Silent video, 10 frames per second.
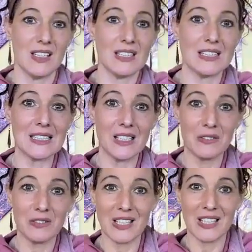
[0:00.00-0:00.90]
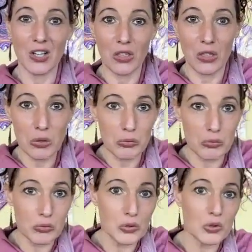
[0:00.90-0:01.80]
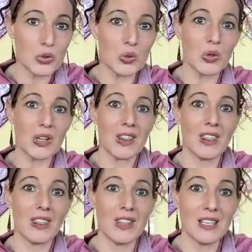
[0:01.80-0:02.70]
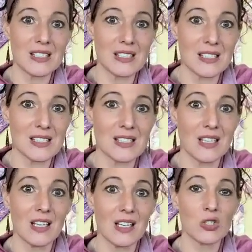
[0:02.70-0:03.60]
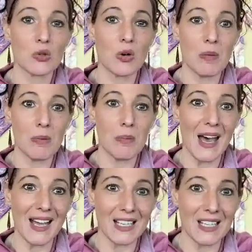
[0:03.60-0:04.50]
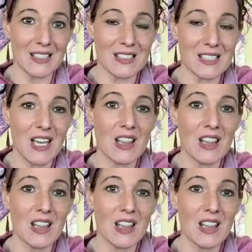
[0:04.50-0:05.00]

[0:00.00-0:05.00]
living through this trauma packet,